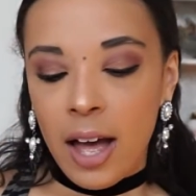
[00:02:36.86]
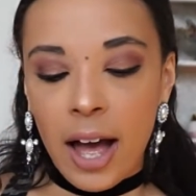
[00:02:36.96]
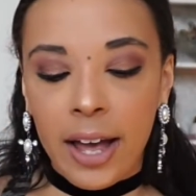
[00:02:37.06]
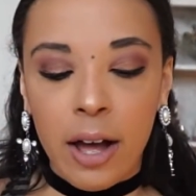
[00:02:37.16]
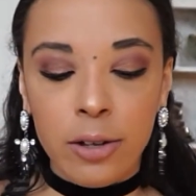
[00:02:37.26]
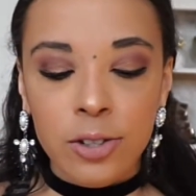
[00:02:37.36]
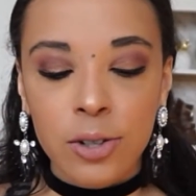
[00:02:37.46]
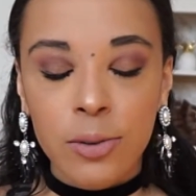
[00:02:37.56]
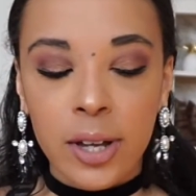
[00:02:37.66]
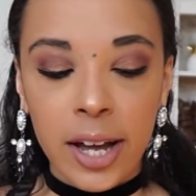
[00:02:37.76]
I
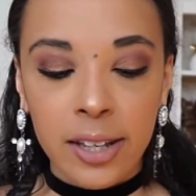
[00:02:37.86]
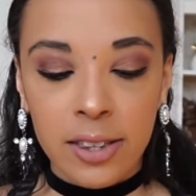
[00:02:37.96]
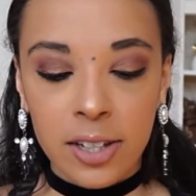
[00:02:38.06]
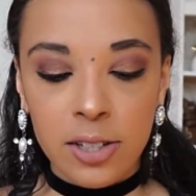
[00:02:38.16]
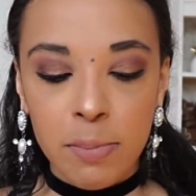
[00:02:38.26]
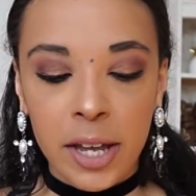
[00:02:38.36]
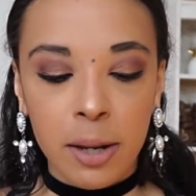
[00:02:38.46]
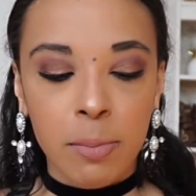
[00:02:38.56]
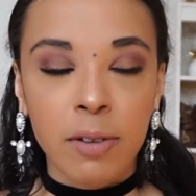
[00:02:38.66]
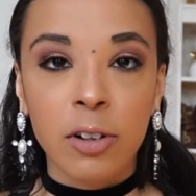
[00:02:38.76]
also got this
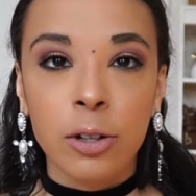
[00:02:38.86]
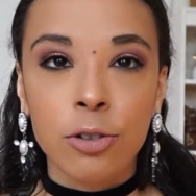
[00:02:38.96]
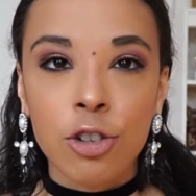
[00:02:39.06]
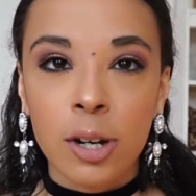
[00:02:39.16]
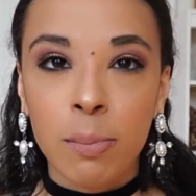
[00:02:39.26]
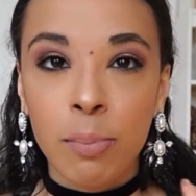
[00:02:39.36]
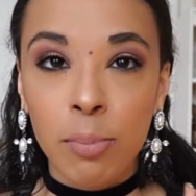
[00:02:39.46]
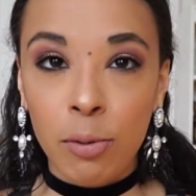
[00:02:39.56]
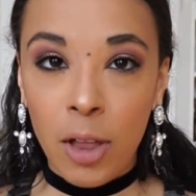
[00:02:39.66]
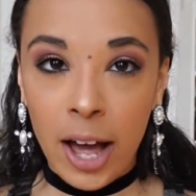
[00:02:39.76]
Makeup Revolution
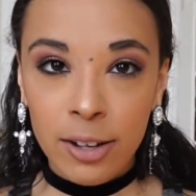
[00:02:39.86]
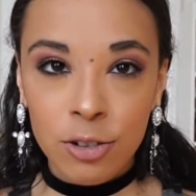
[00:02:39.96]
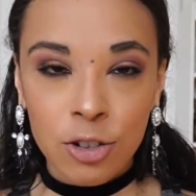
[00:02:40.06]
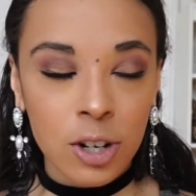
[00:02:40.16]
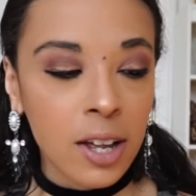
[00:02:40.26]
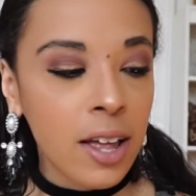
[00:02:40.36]
blush.